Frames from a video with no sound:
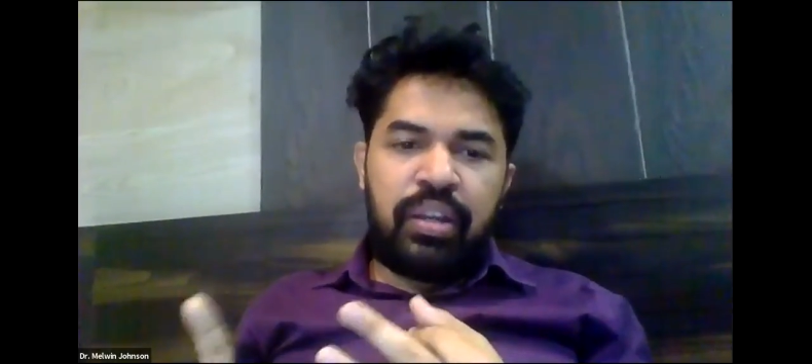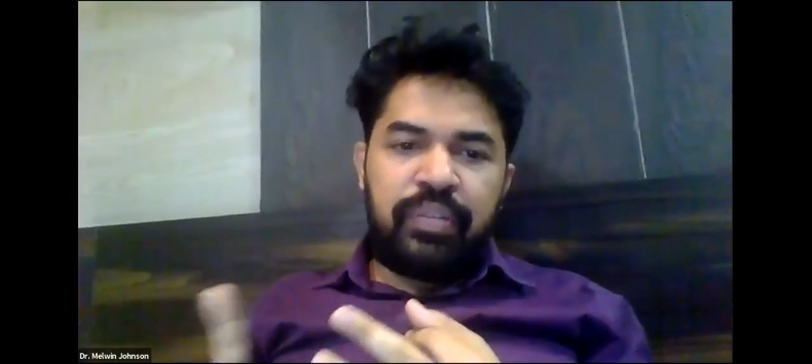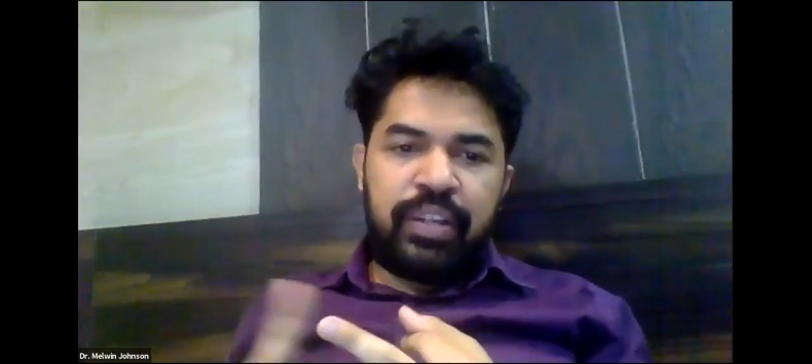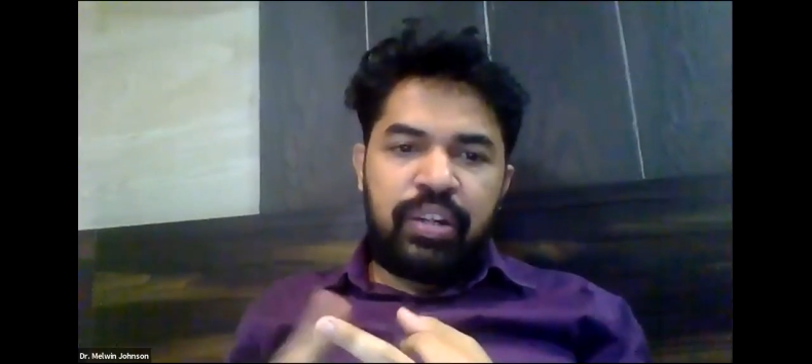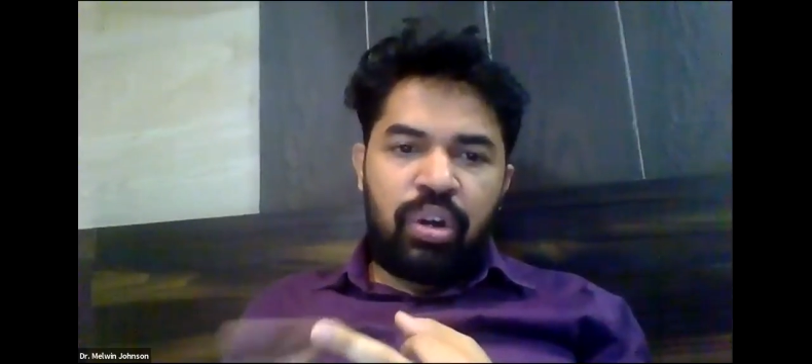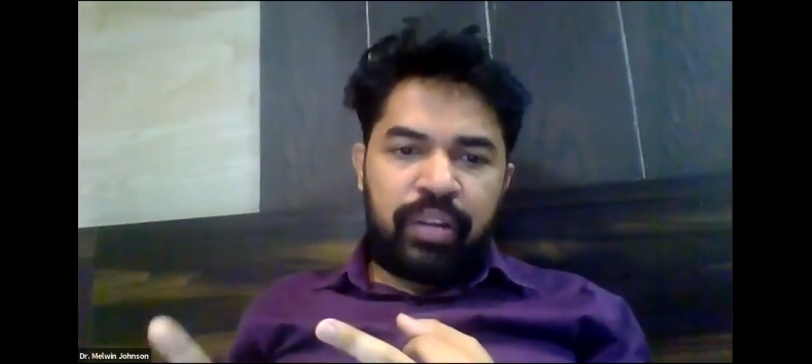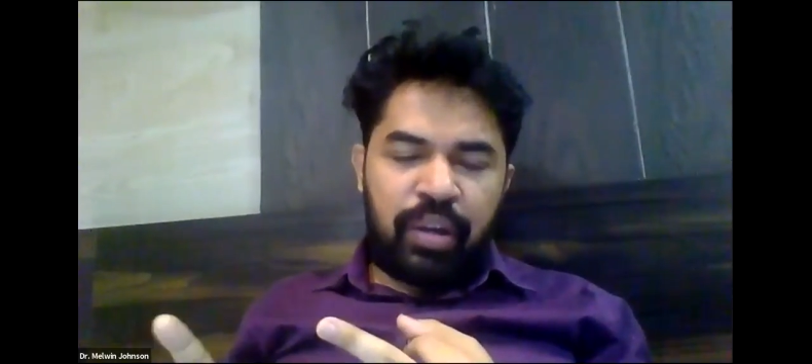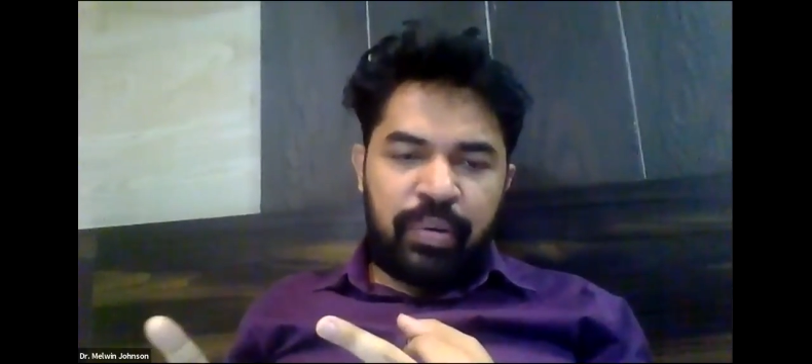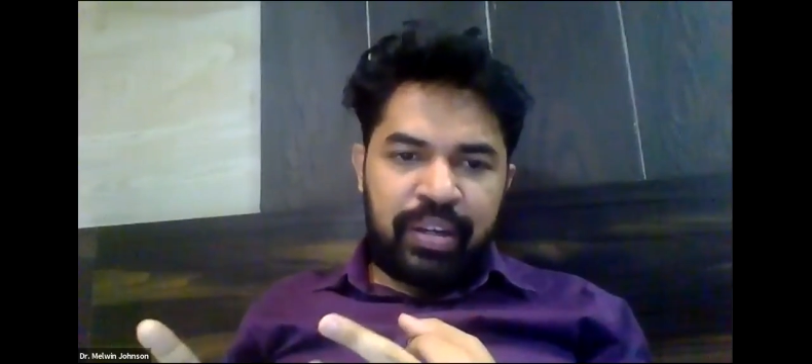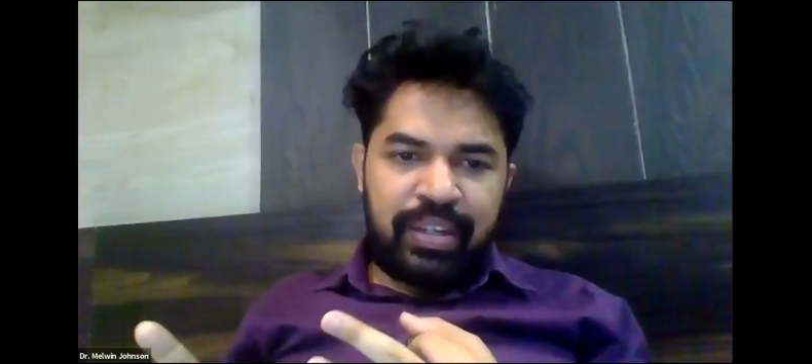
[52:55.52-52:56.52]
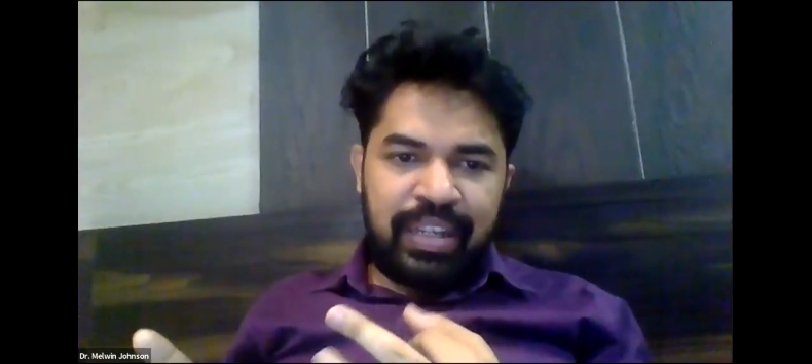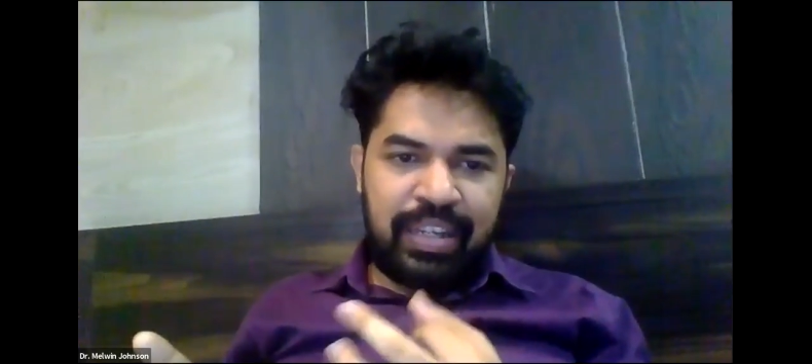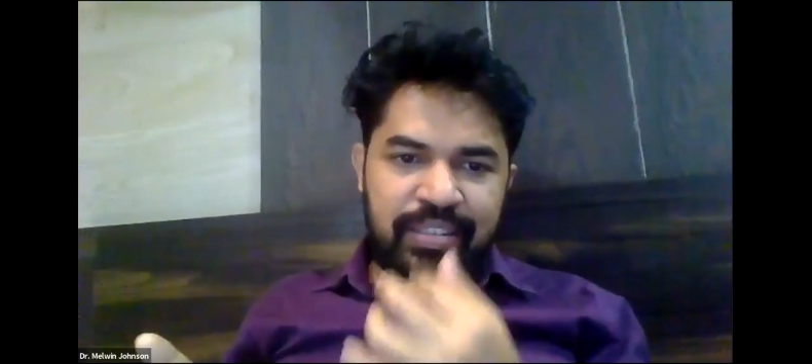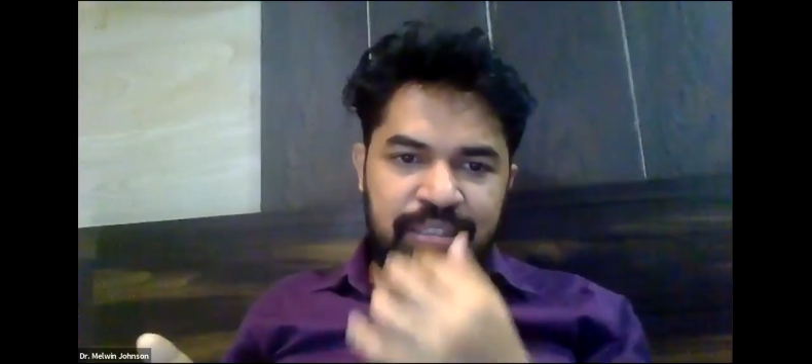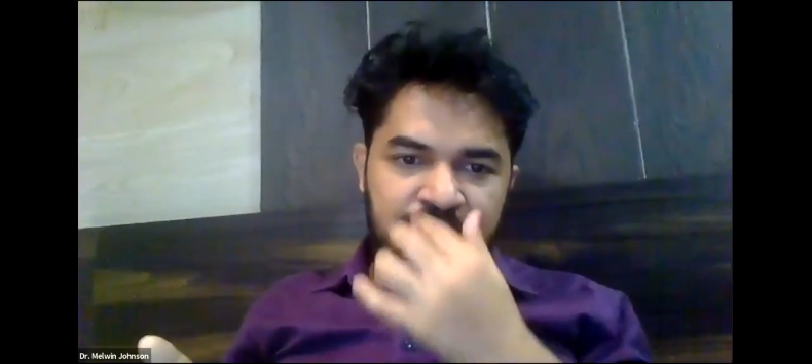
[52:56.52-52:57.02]
we cover, cover D
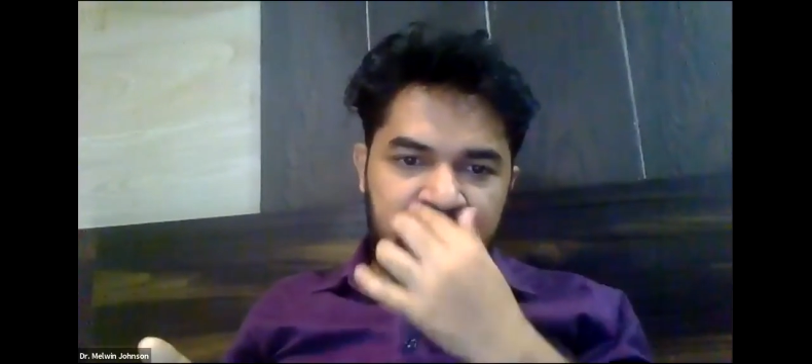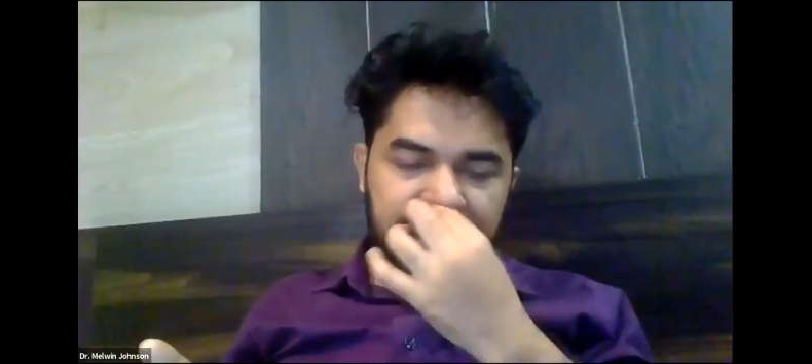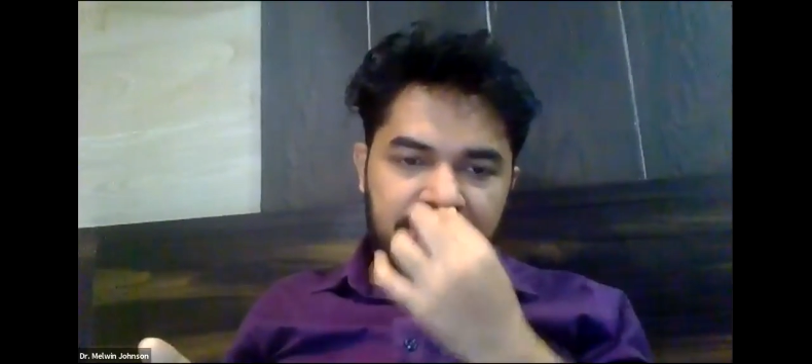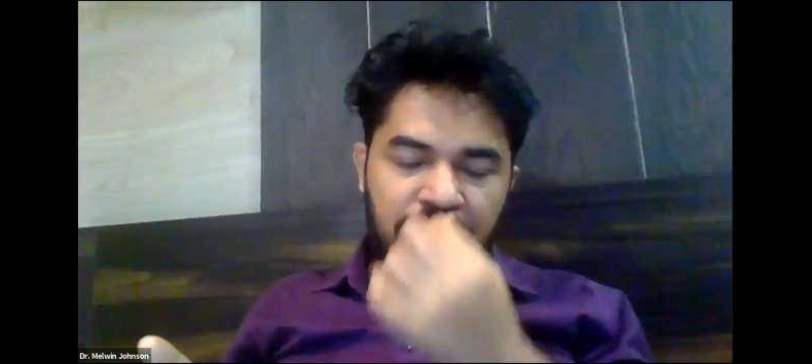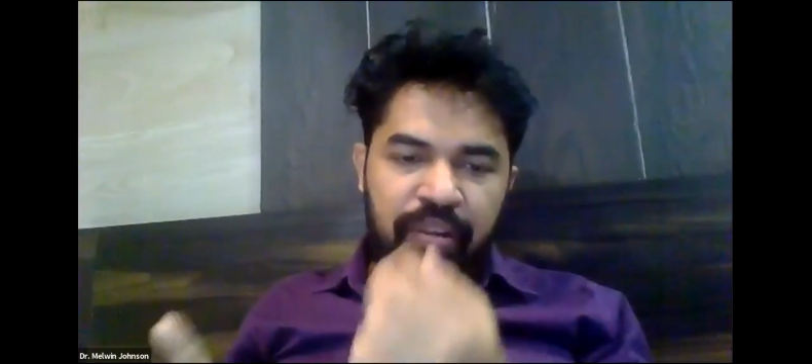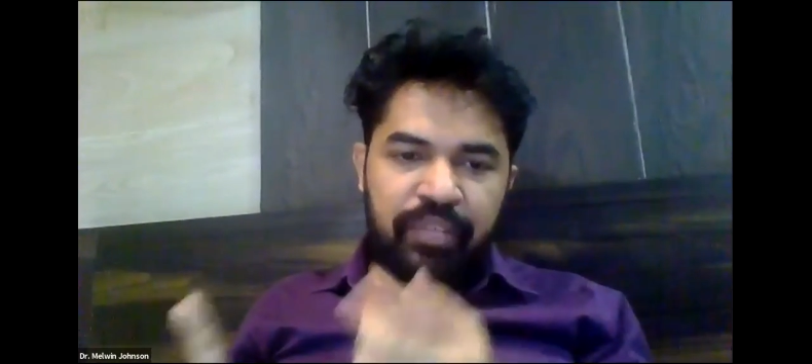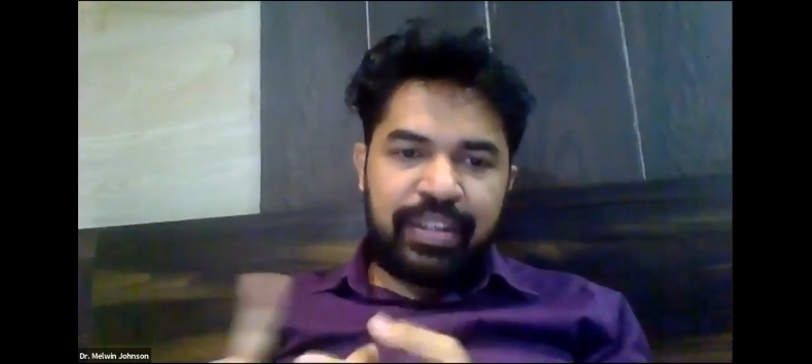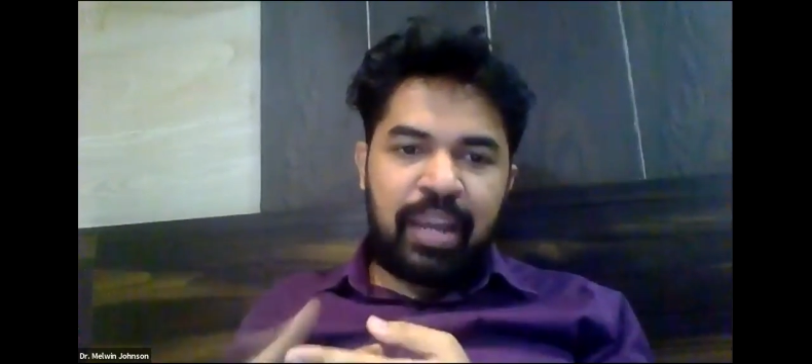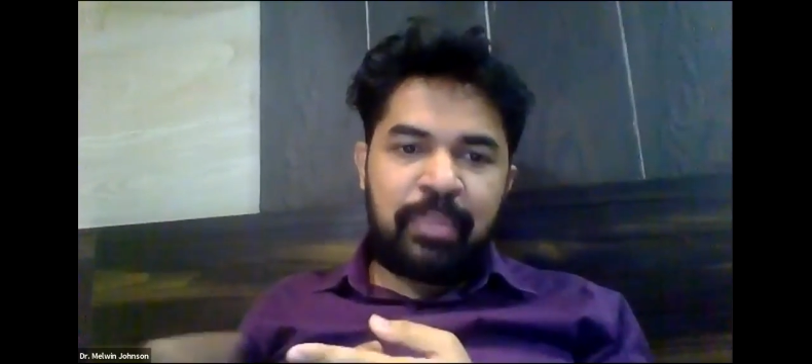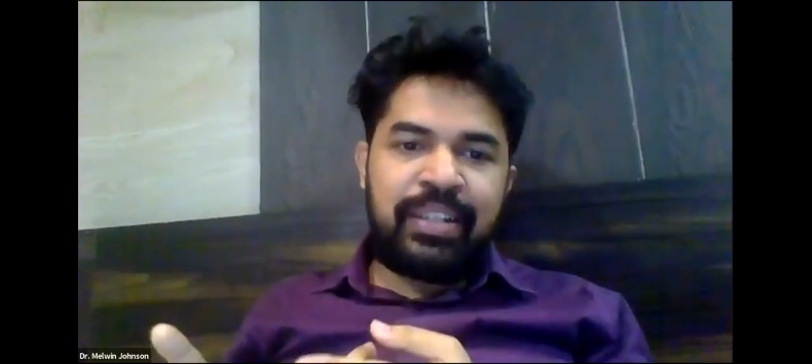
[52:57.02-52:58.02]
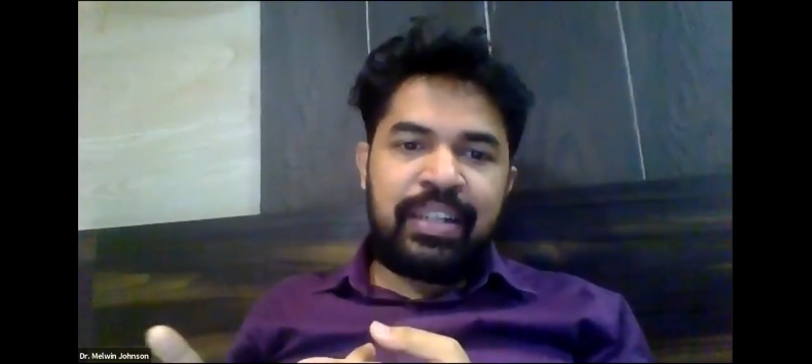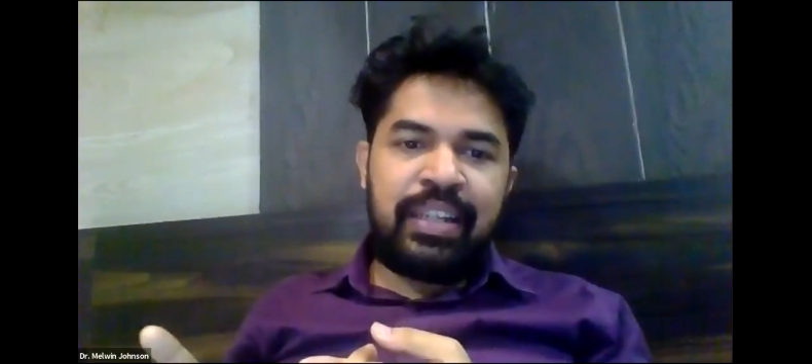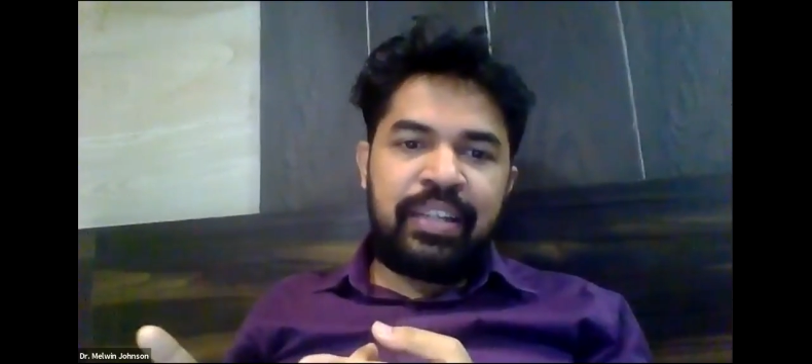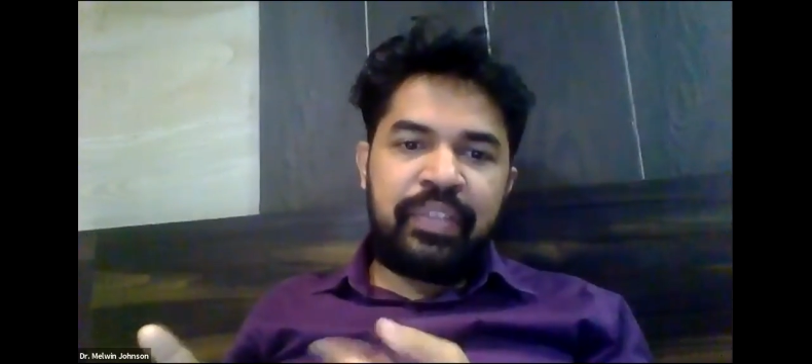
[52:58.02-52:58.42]
H T, we cover vitamin D,